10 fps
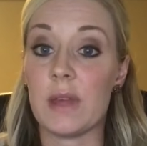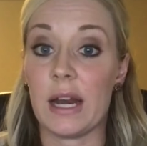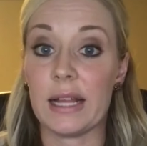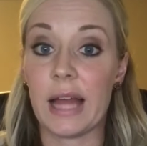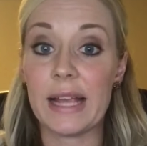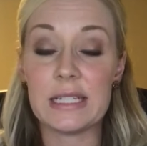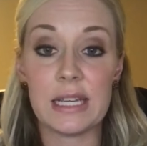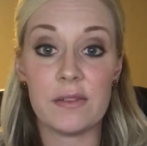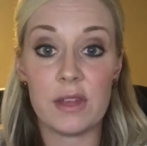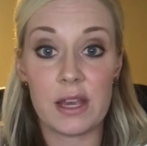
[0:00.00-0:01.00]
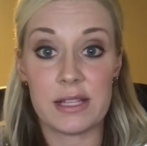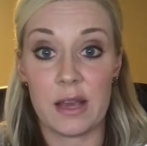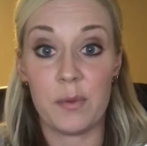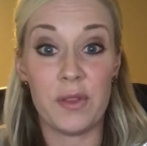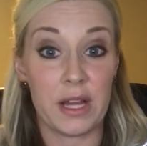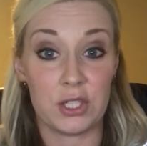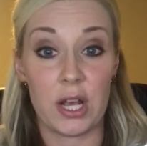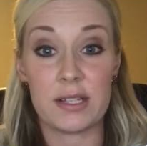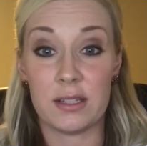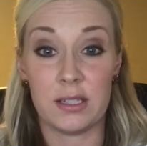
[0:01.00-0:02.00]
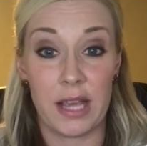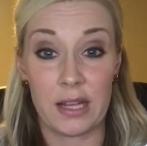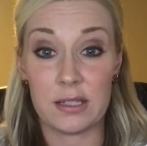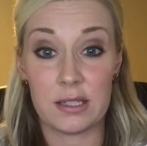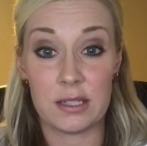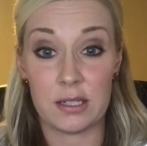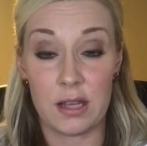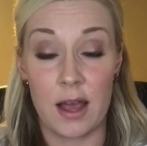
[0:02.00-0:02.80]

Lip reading: And I like to give the example that Jocelyn Yates,